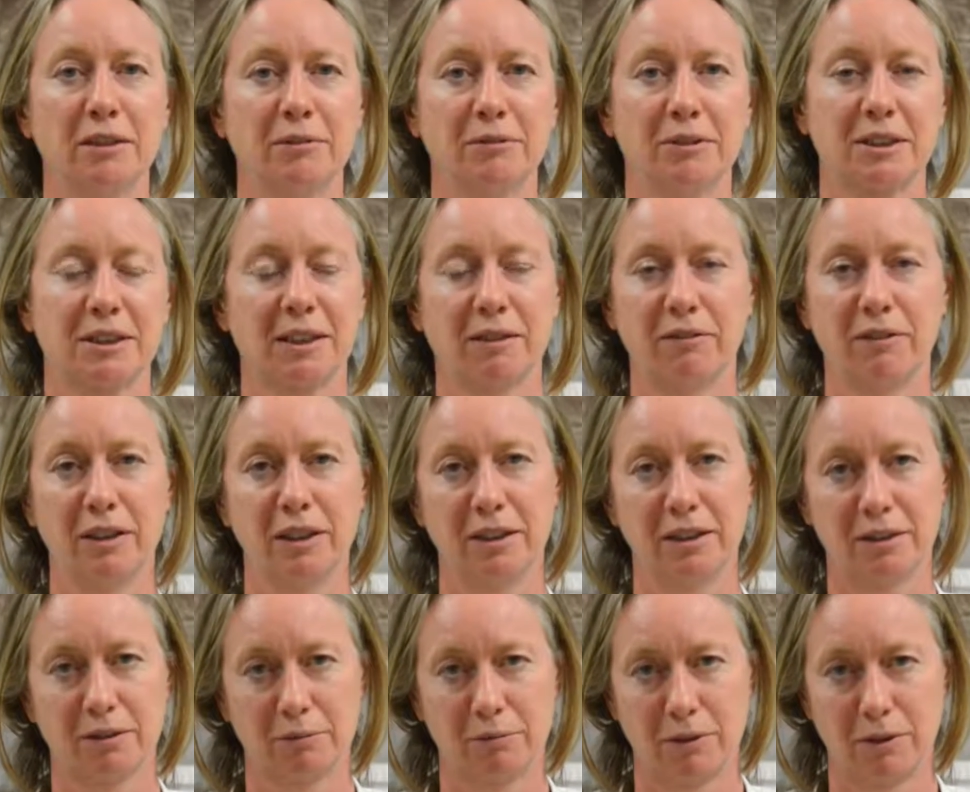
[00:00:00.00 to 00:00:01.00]
It was definitely
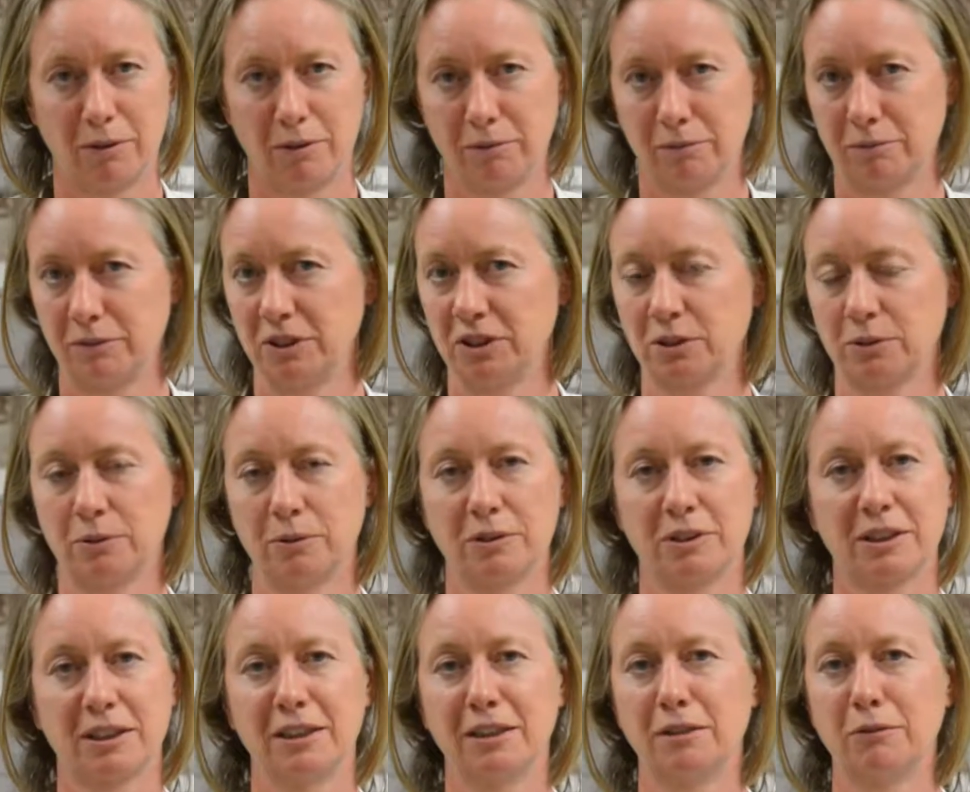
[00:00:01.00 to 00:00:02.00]
the wrong
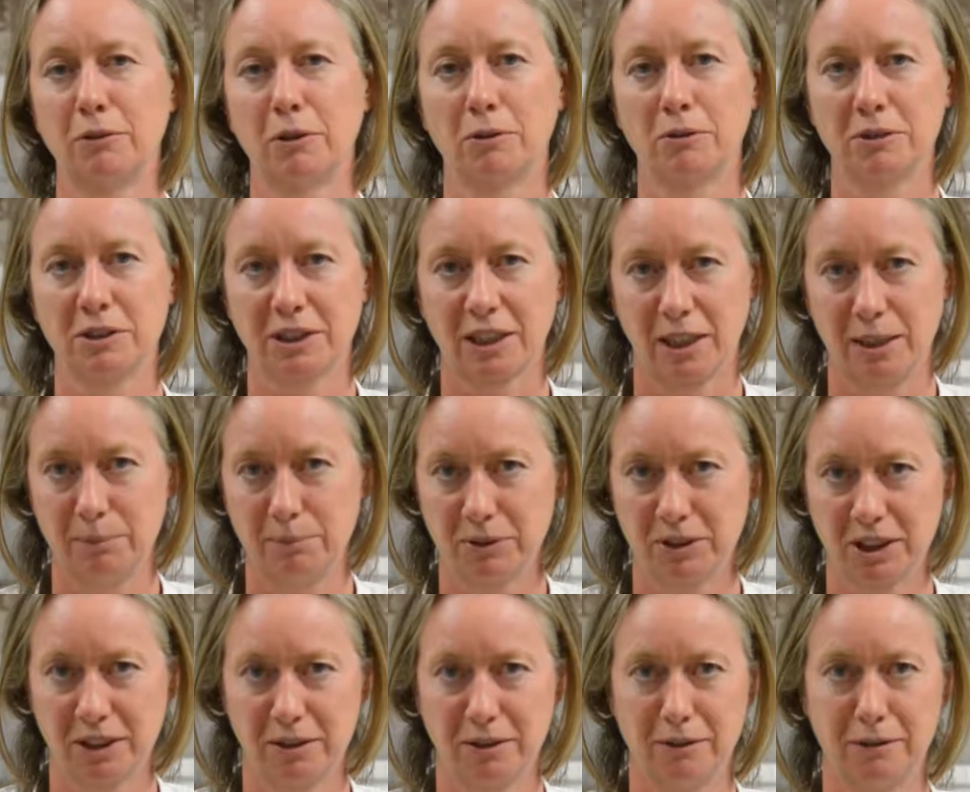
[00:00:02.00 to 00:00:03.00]
resort in the wrong time
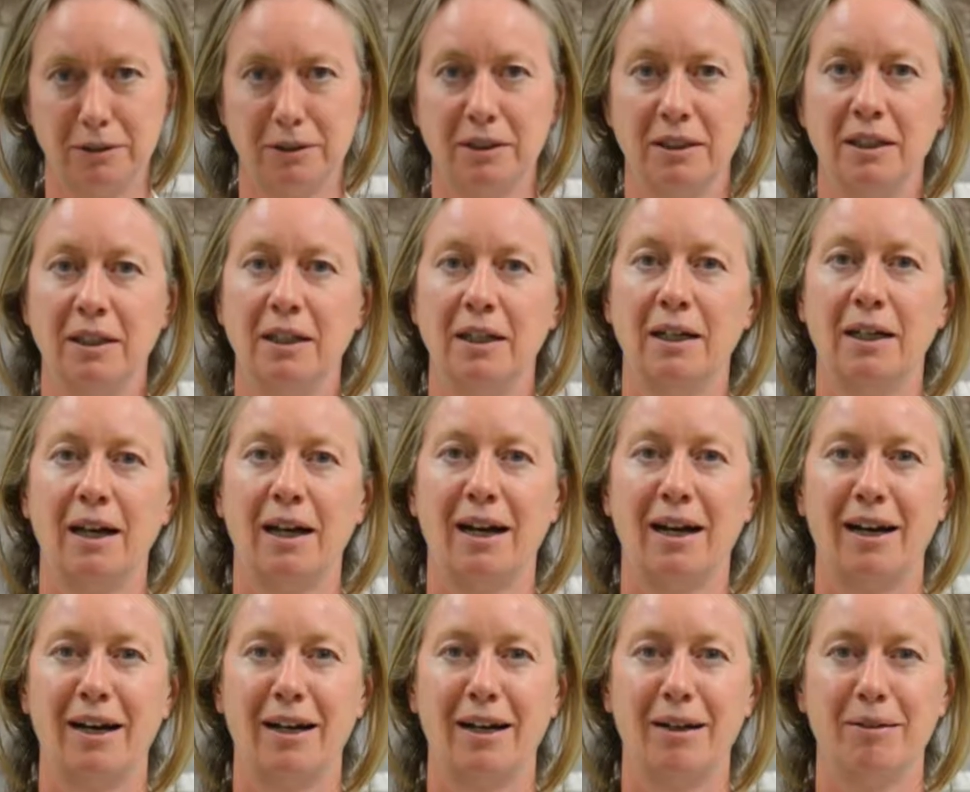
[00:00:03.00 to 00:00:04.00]
zone,
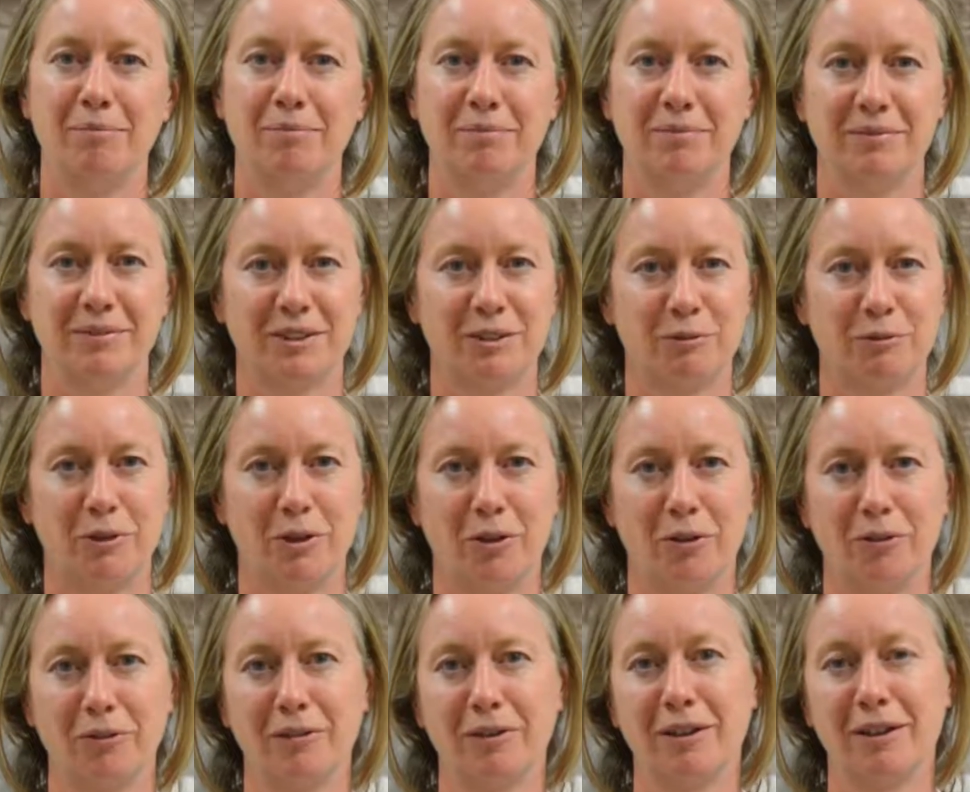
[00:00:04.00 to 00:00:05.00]
the
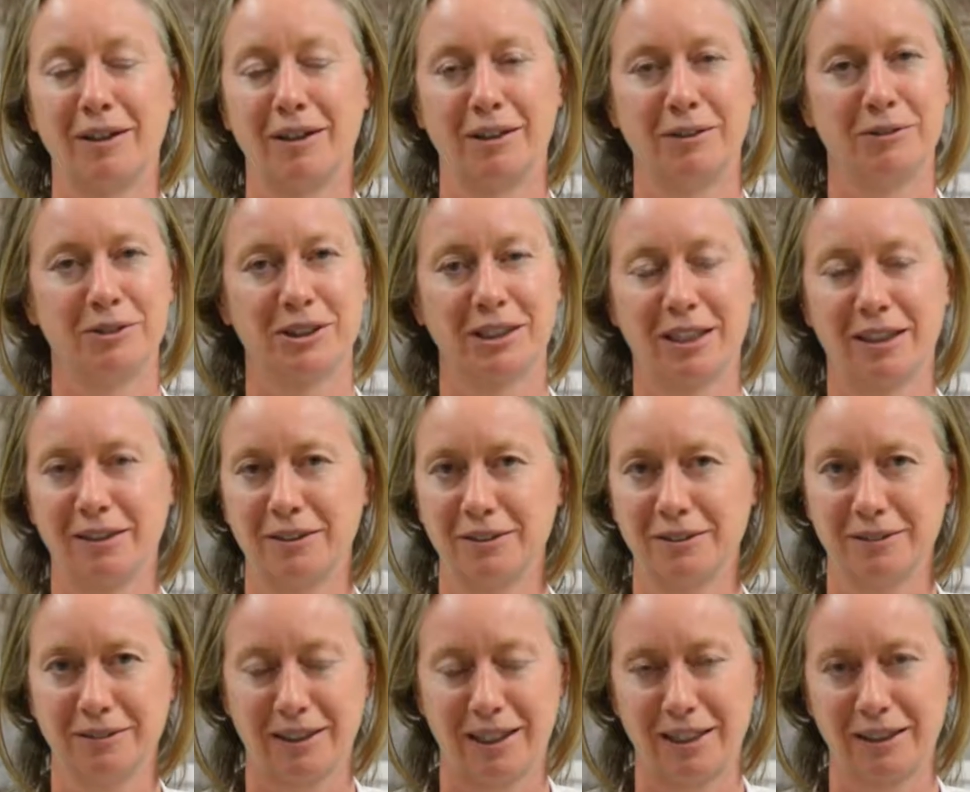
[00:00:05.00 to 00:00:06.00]
wrong
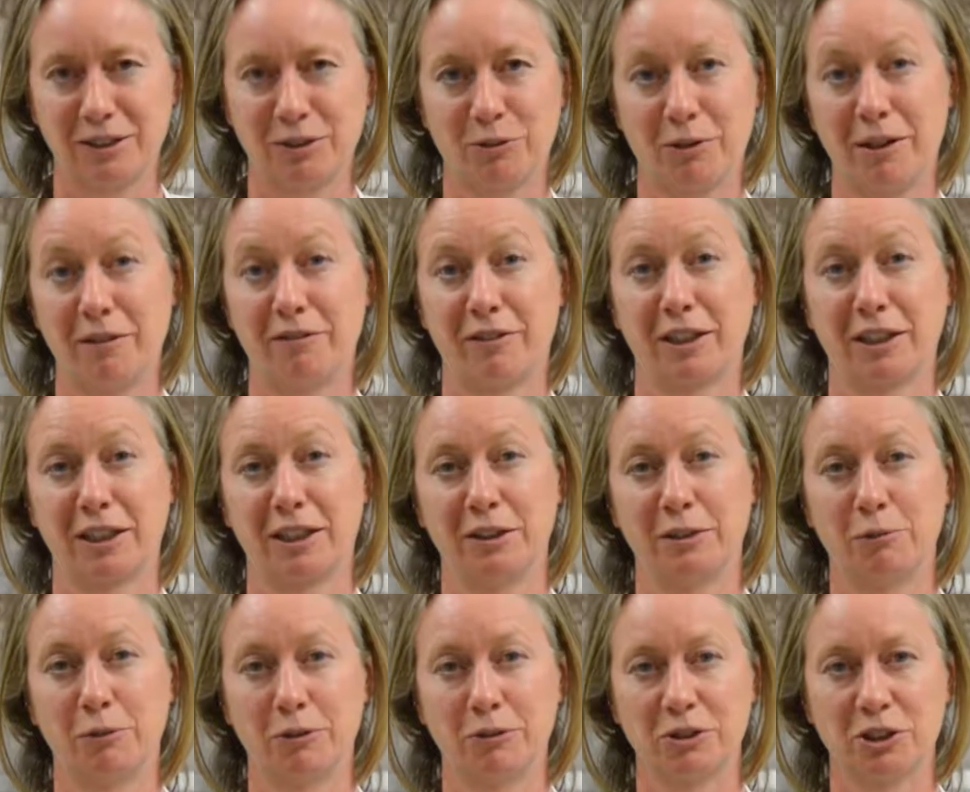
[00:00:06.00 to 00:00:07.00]
hotel, and quite frankly
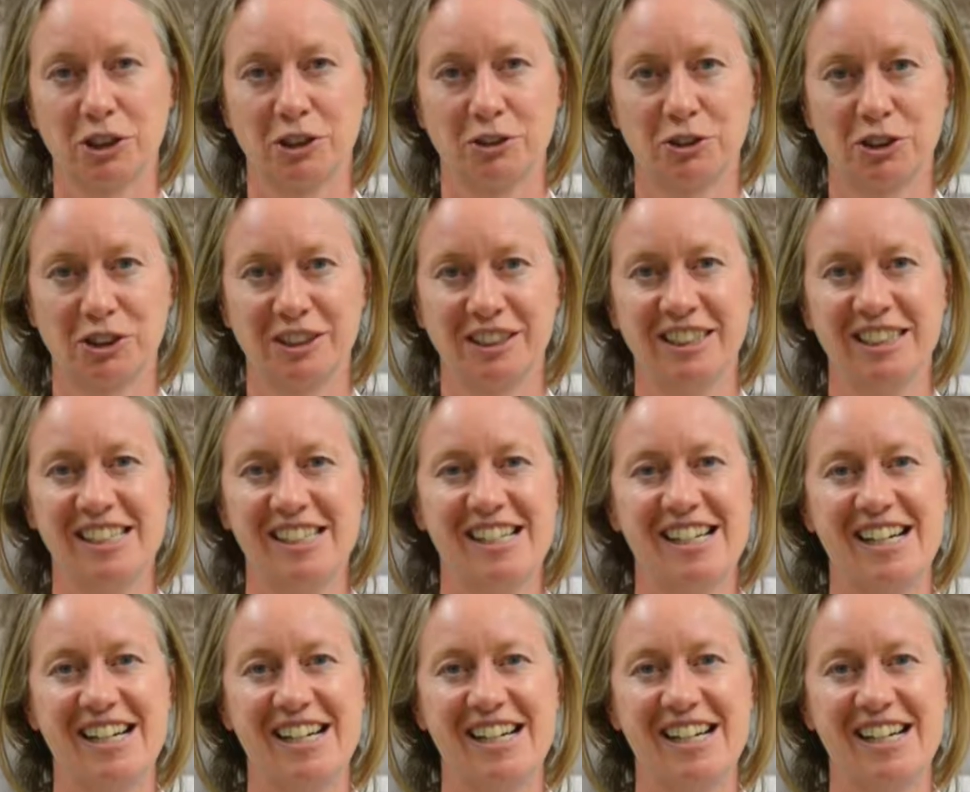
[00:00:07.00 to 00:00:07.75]
the wrong children.